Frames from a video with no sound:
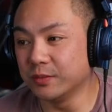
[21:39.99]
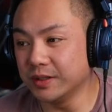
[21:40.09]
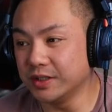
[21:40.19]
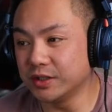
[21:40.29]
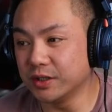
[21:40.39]

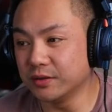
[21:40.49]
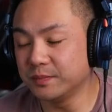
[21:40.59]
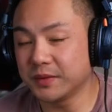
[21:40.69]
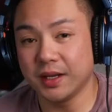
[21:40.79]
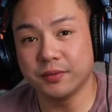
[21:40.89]
Blade Show,
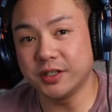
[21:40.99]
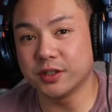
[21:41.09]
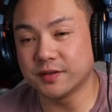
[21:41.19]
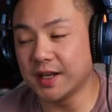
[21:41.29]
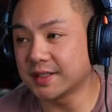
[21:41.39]
and Blade Show
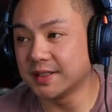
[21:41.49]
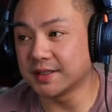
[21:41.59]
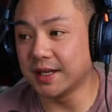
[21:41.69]
Texas.